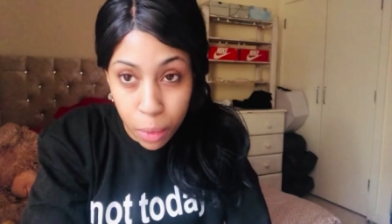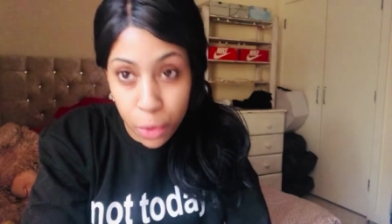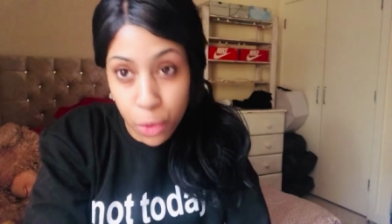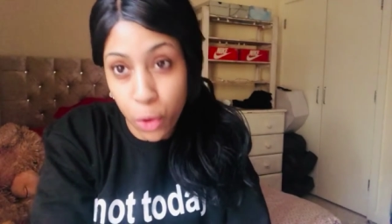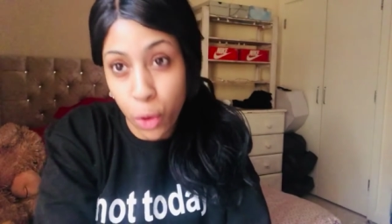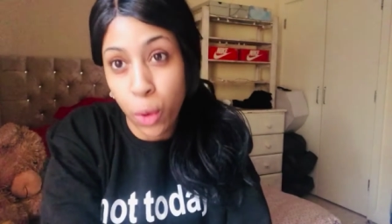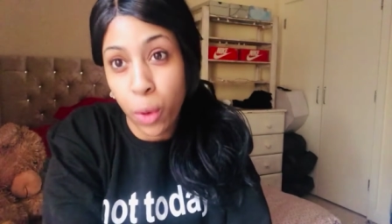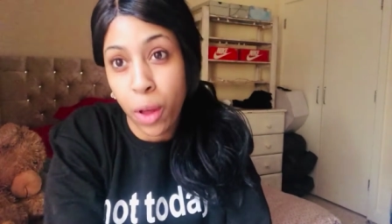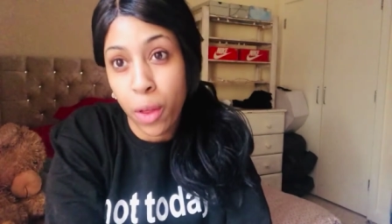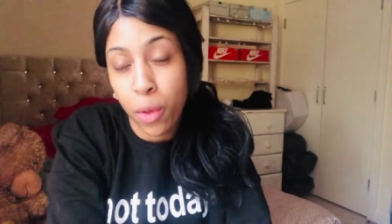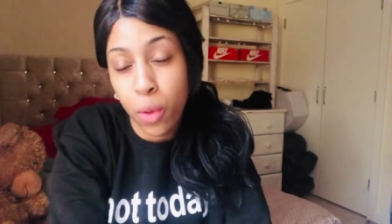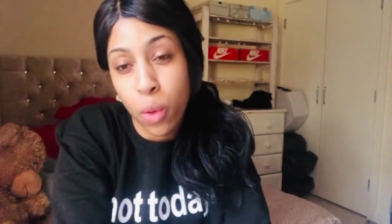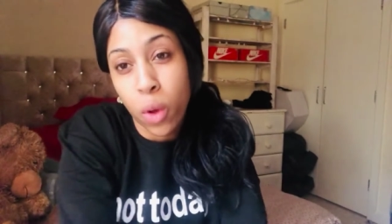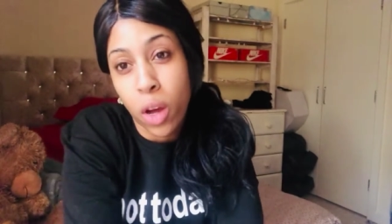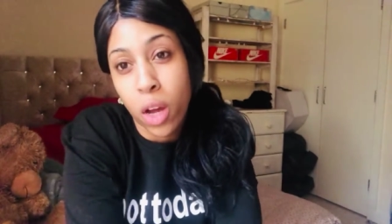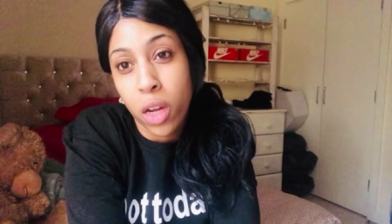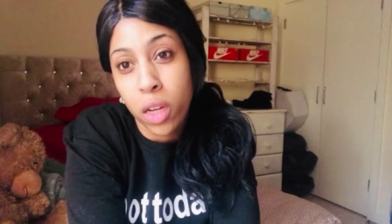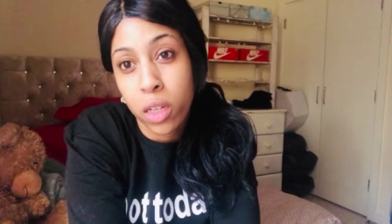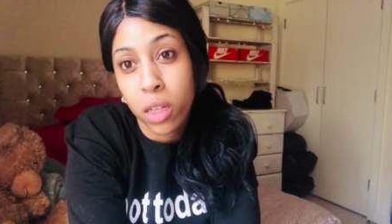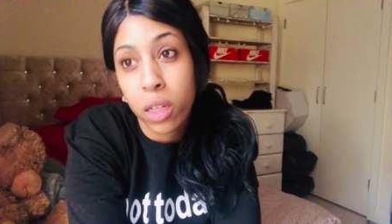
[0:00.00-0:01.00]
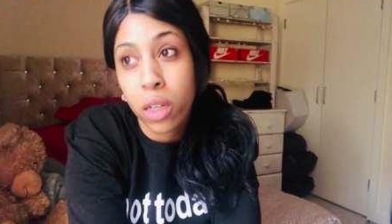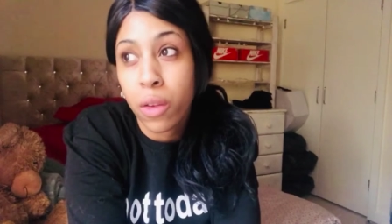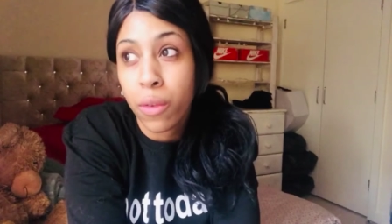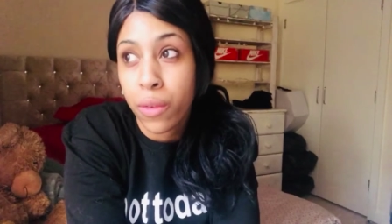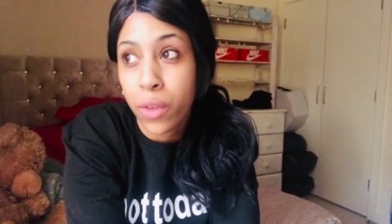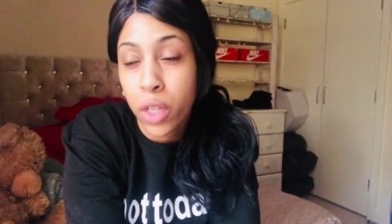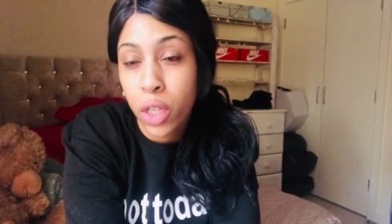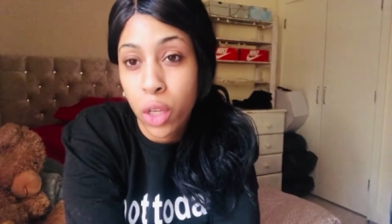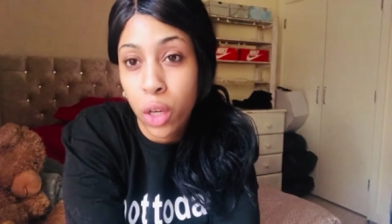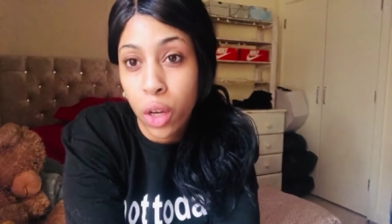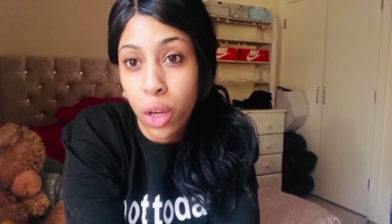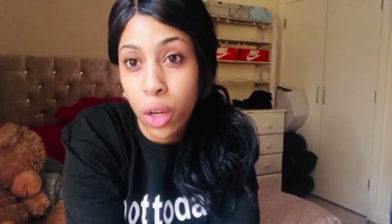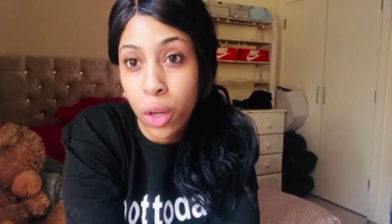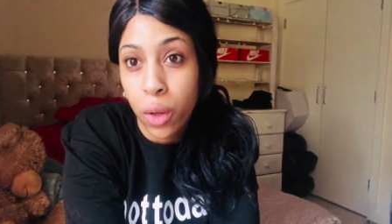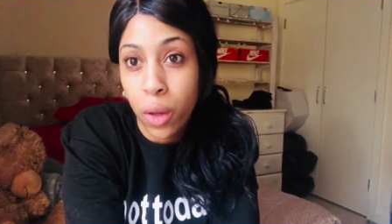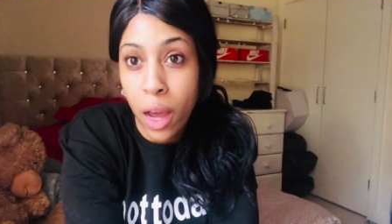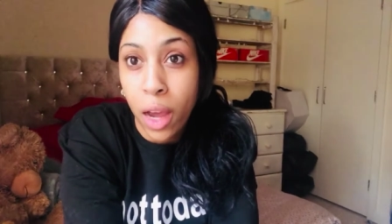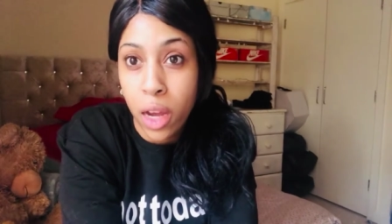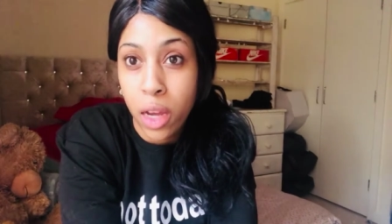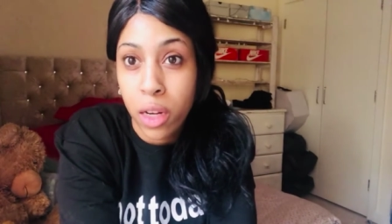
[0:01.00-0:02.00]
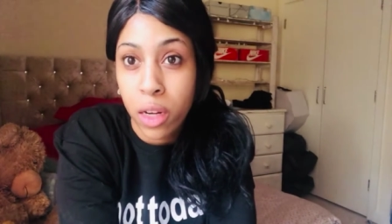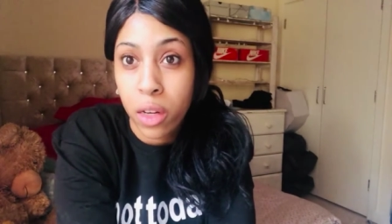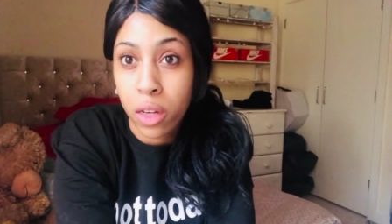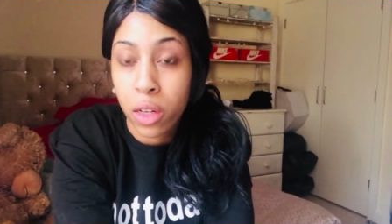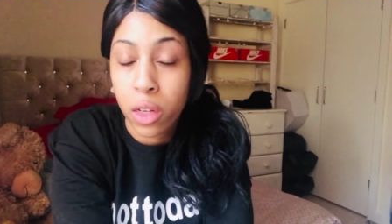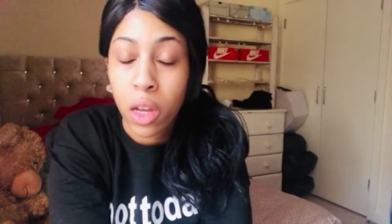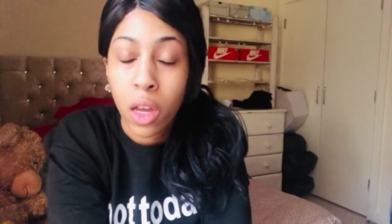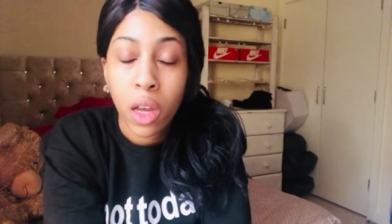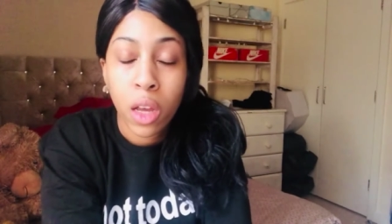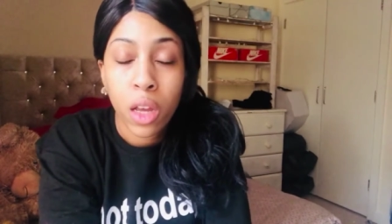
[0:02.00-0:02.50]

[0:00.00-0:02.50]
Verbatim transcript: So I thought I'd video and